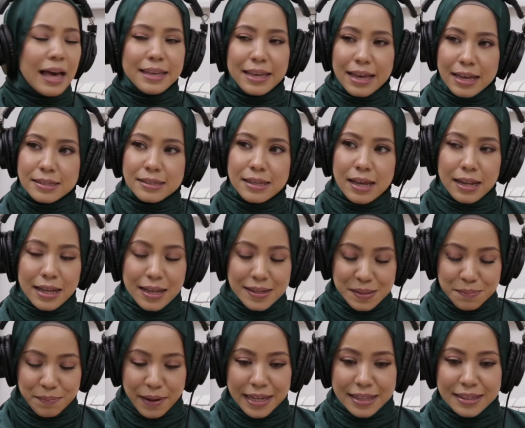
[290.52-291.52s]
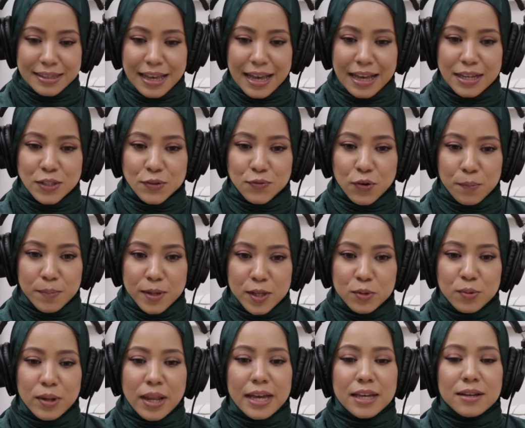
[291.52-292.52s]
I guess that is my test for me
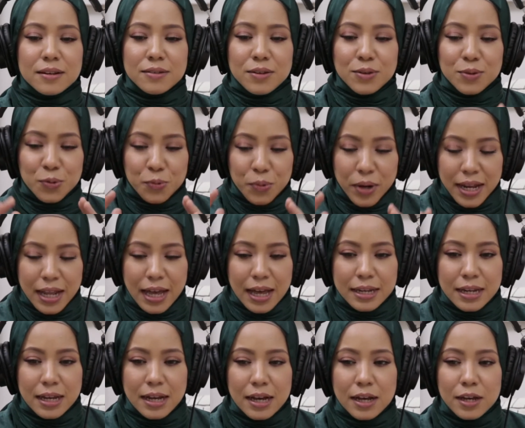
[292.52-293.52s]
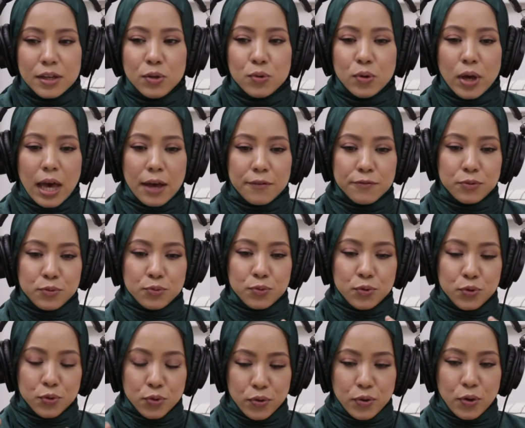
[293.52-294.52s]
to like, you know what, Hannah, you have to
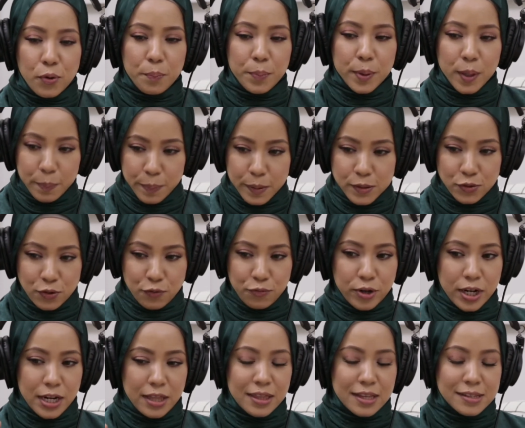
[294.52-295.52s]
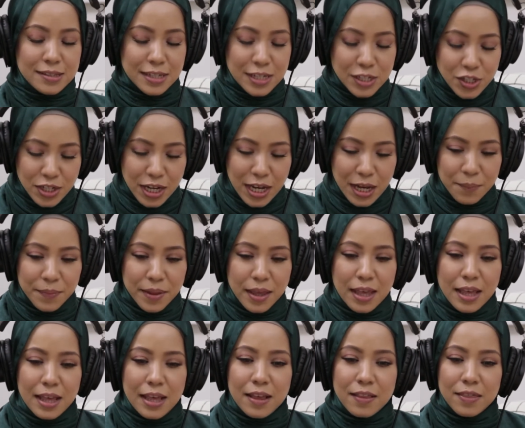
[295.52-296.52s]
know your purpose of wearing this hijab,
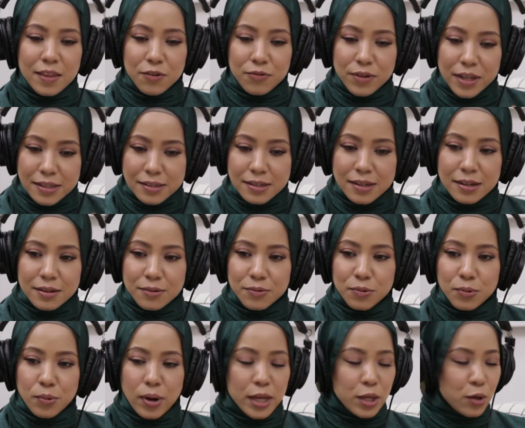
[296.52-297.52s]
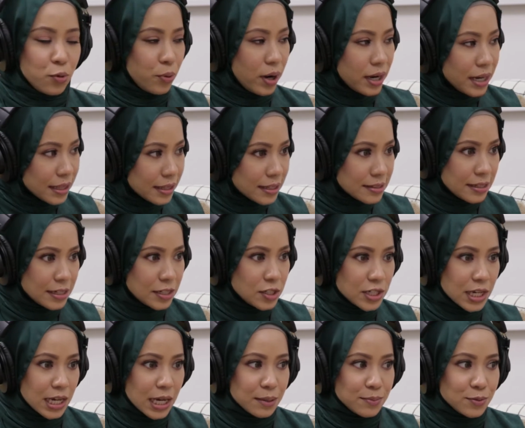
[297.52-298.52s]
the reason why you're wearing this
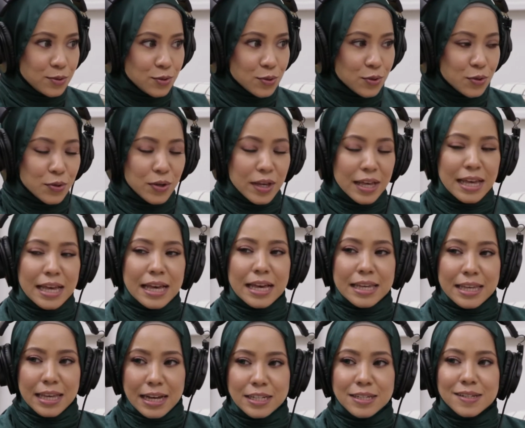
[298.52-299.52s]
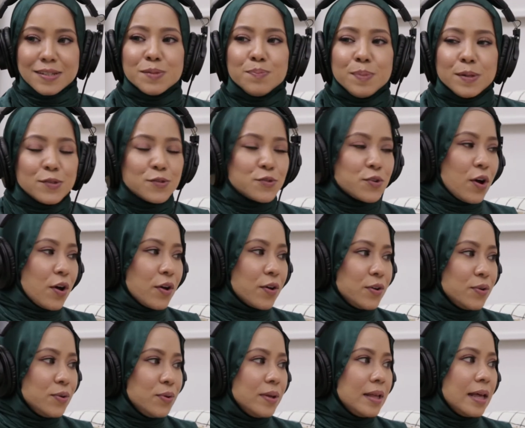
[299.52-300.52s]
hijab. So yeah, just be
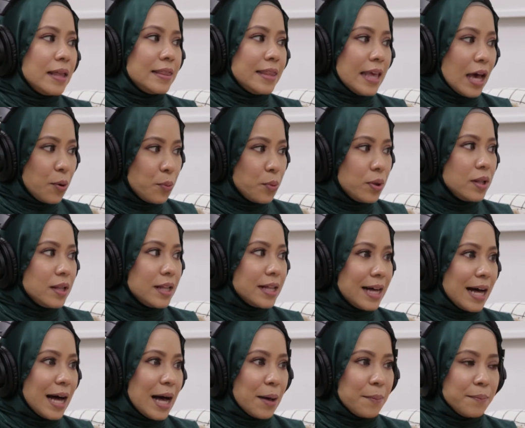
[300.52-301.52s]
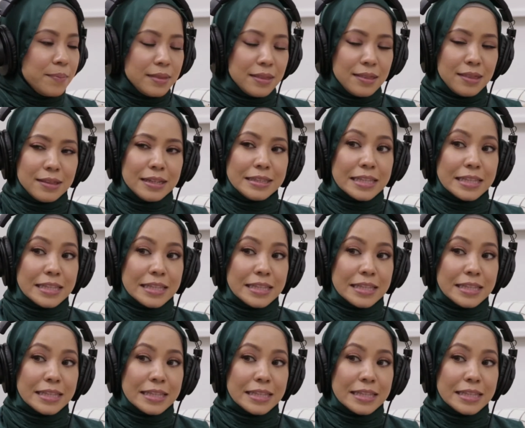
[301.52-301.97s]
strong. There will come the